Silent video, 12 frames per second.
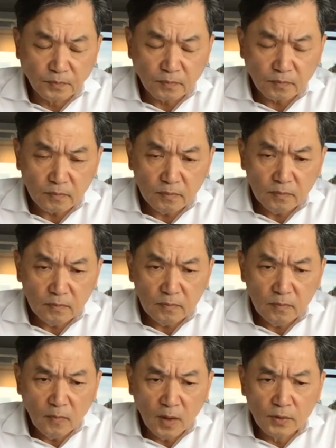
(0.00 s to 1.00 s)
So
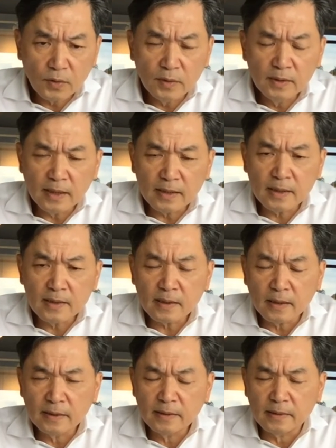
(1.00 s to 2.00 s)
I think
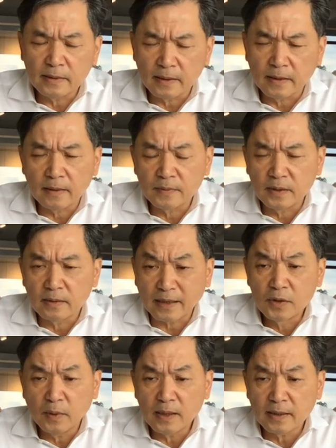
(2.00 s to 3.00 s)
the
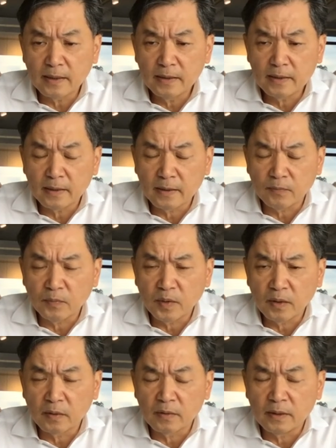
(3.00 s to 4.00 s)
technology-wise, I think
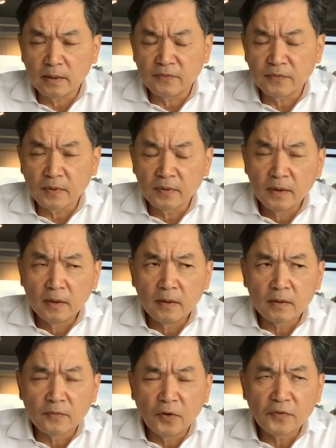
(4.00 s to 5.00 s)
on the
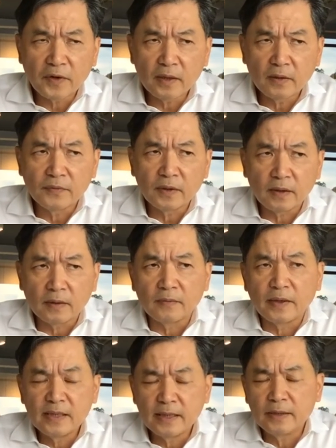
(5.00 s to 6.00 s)
on the forefront
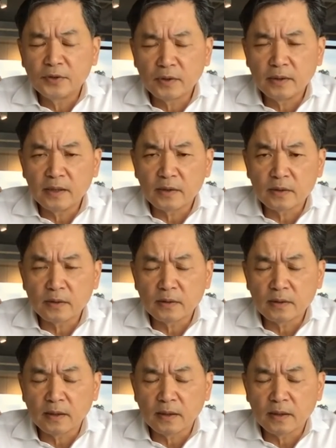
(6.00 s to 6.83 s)
of ventilation is